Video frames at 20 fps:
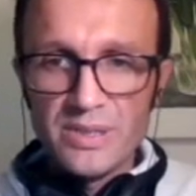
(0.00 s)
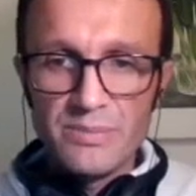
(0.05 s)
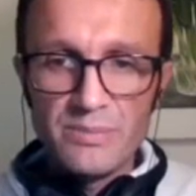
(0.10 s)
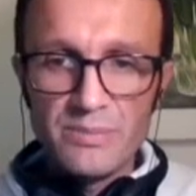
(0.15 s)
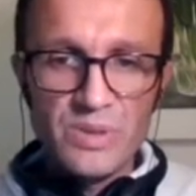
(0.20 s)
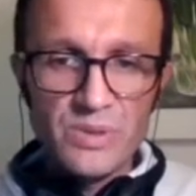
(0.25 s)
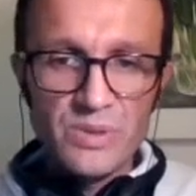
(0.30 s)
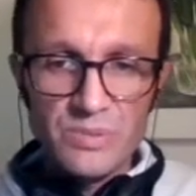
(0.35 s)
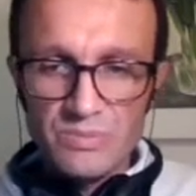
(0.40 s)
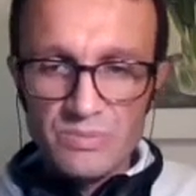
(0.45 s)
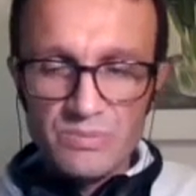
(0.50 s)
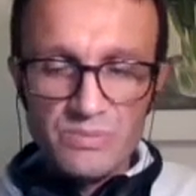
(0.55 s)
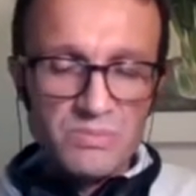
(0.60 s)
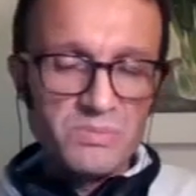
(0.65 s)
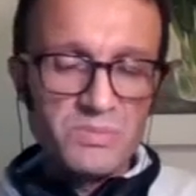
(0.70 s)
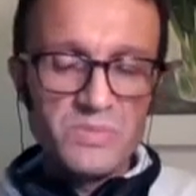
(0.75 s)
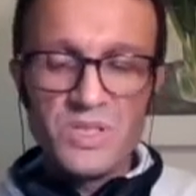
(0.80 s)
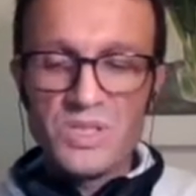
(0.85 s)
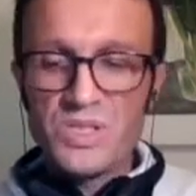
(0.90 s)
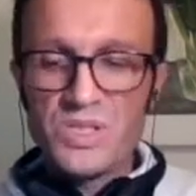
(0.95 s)
But
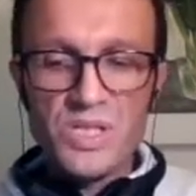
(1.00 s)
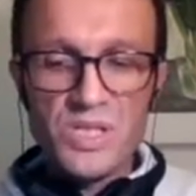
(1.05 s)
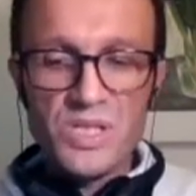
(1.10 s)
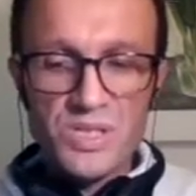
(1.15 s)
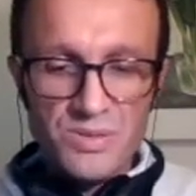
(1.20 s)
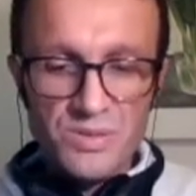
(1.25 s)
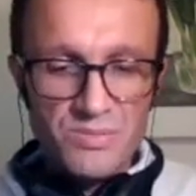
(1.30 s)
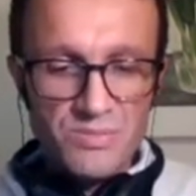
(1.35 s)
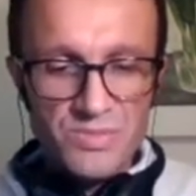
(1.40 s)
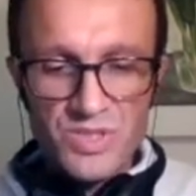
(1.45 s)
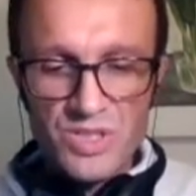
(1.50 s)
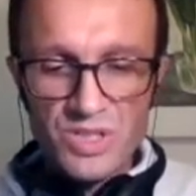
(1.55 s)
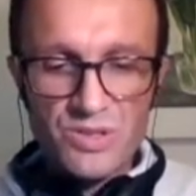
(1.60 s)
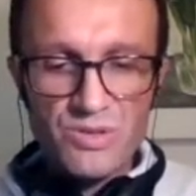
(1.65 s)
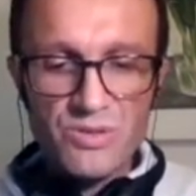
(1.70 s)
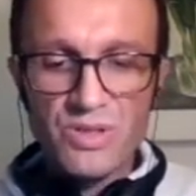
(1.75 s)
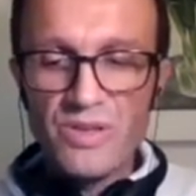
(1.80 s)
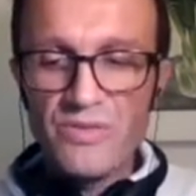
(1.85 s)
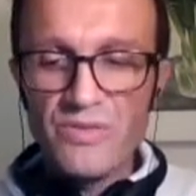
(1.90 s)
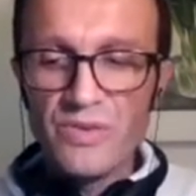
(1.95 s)
this is
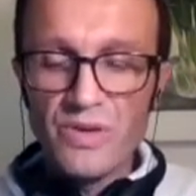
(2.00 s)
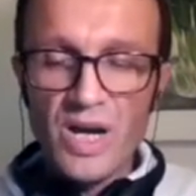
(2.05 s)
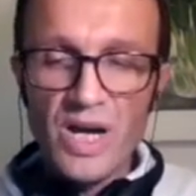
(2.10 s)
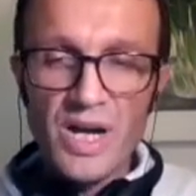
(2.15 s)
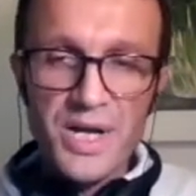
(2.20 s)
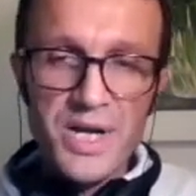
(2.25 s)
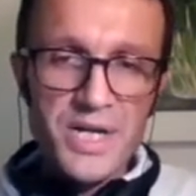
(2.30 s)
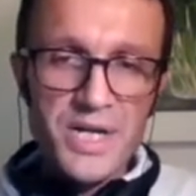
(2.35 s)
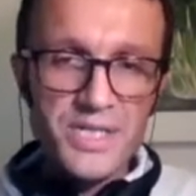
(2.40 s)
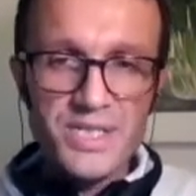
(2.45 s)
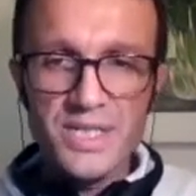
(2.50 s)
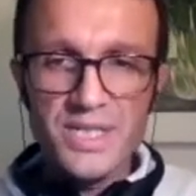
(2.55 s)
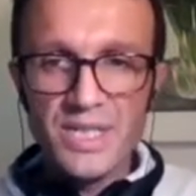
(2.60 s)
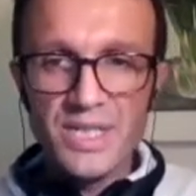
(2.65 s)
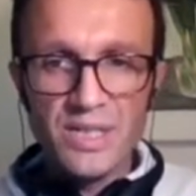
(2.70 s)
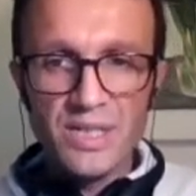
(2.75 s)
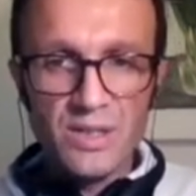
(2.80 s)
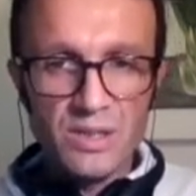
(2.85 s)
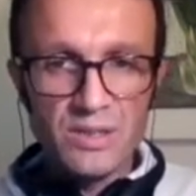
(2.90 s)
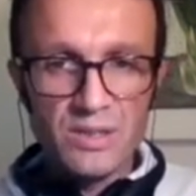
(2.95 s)
just to give you an
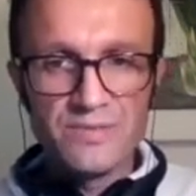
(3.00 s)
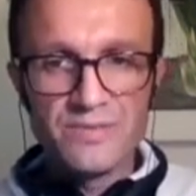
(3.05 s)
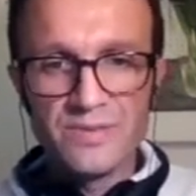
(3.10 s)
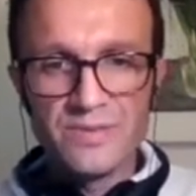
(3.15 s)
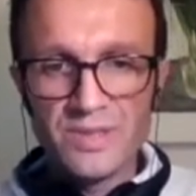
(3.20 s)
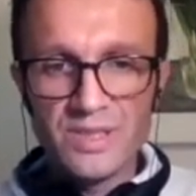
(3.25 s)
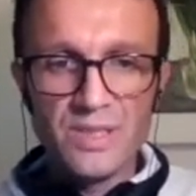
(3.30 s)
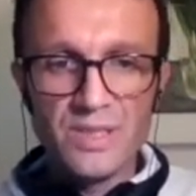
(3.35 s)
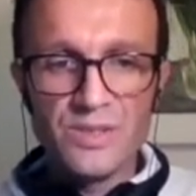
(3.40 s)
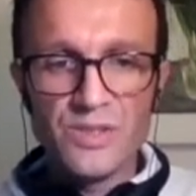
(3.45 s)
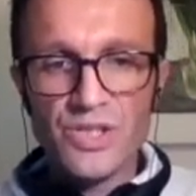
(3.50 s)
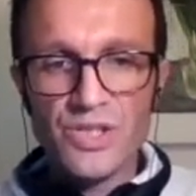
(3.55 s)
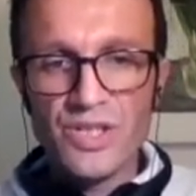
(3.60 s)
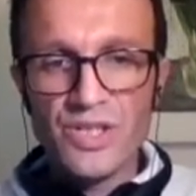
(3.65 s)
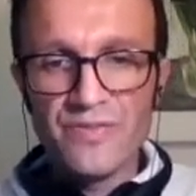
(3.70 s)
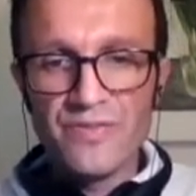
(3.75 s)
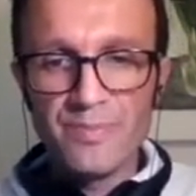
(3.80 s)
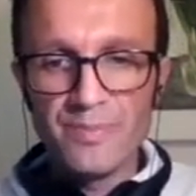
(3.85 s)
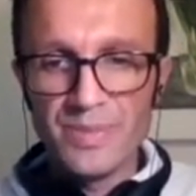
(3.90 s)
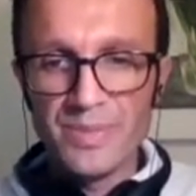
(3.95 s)
idea of the
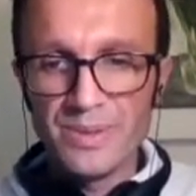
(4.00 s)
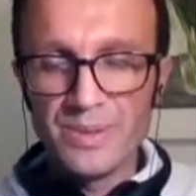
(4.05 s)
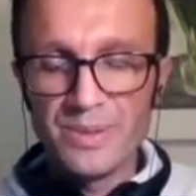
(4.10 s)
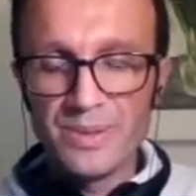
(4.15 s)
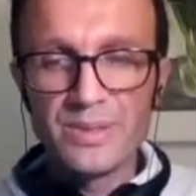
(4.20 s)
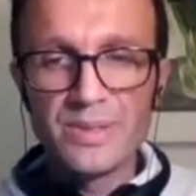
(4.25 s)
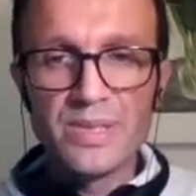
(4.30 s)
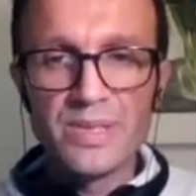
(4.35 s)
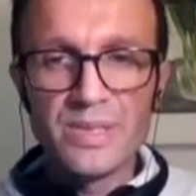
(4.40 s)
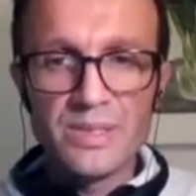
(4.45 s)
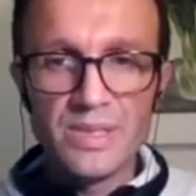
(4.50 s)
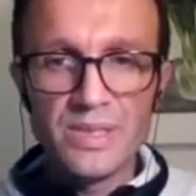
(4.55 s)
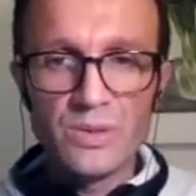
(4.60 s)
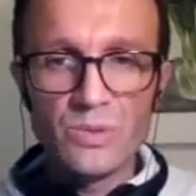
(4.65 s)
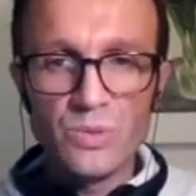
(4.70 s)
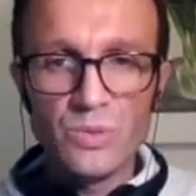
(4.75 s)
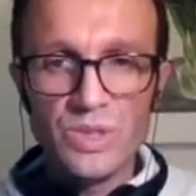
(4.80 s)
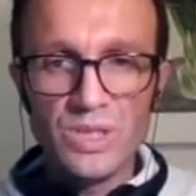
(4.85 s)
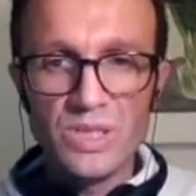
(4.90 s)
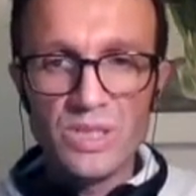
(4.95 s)
achievement
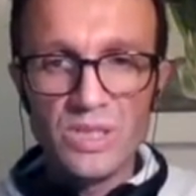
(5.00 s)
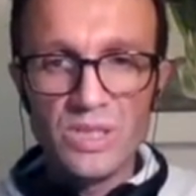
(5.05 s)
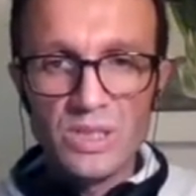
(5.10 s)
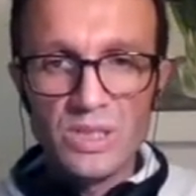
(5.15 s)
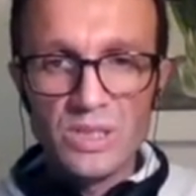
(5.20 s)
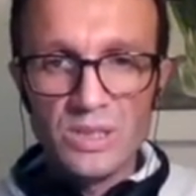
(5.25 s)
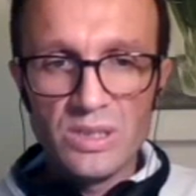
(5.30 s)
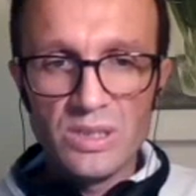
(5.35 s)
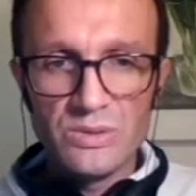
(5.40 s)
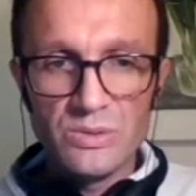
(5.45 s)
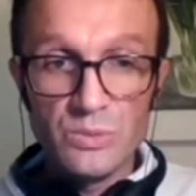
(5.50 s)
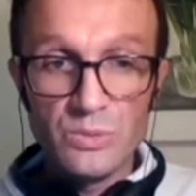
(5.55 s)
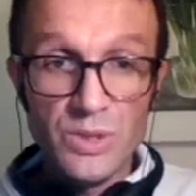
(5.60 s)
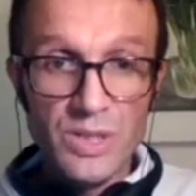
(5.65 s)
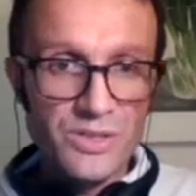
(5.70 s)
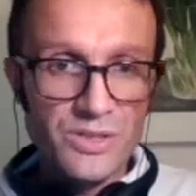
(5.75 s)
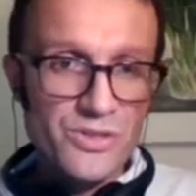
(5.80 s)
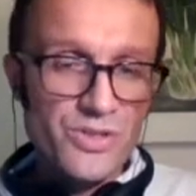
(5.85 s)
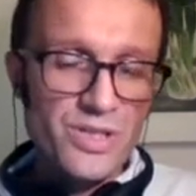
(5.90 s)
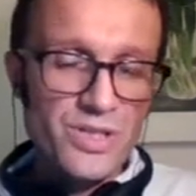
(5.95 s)
that we
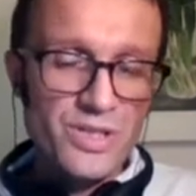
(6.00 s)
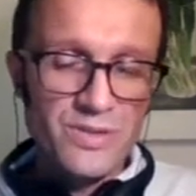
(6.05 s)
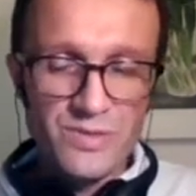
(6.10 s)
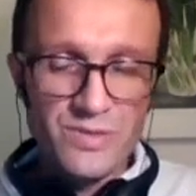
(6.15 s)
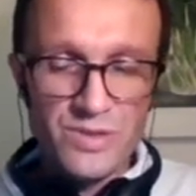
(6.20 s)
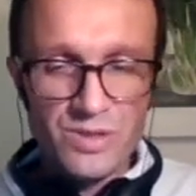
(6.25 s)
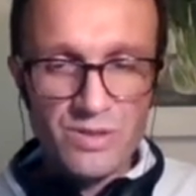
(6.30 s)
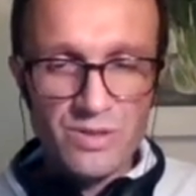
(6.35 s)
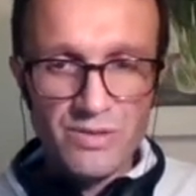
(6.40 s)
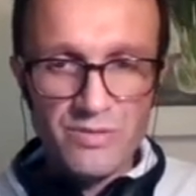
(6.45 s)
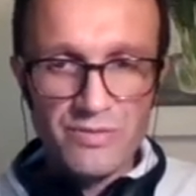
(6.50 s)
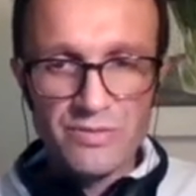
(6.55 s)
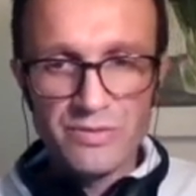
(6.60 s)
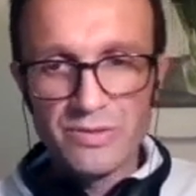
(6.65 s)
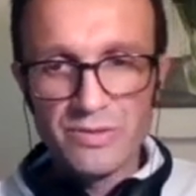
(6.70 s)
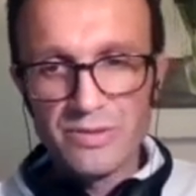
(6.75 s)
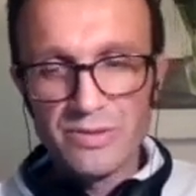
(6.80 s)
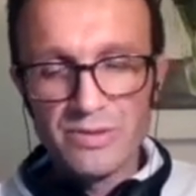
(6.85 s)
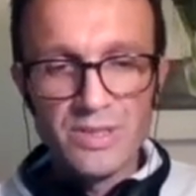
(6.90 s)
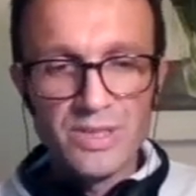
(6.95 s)
achieved. Sorry
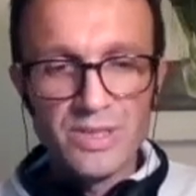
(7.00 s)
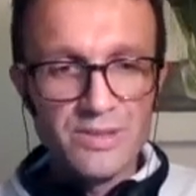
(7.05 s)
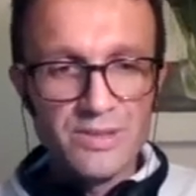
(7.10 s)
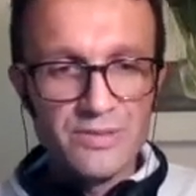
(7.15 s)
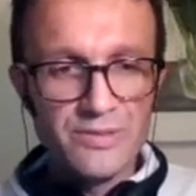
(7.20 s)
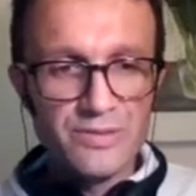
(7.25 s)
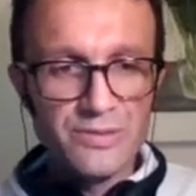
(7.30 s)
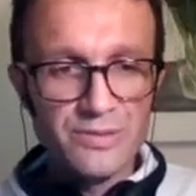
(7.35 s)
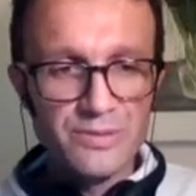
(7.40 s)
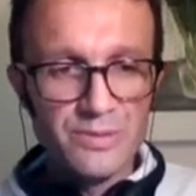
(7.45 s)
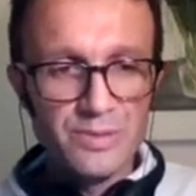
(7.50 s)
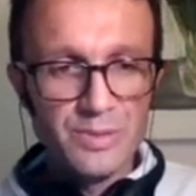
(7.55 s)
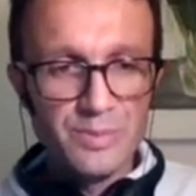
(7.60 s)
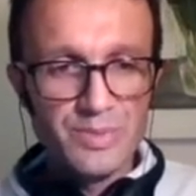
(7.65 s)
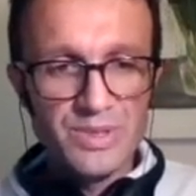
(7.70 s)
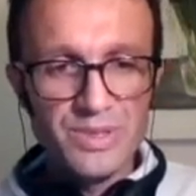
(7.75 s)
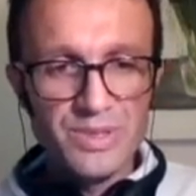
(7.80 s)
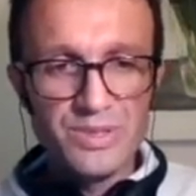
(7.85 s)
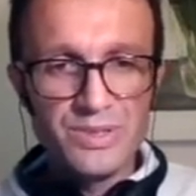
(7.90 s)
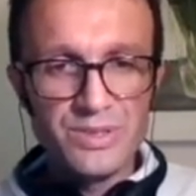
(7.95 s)
for the
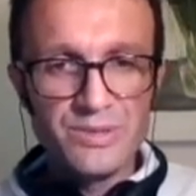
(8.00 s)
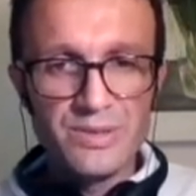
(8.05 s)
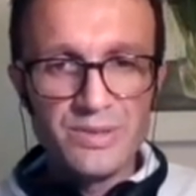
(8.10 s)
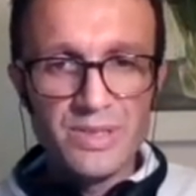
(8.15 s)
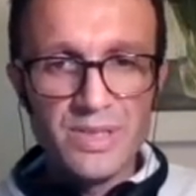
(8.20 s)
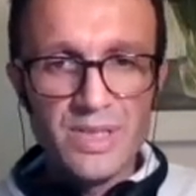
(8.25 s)
repetition.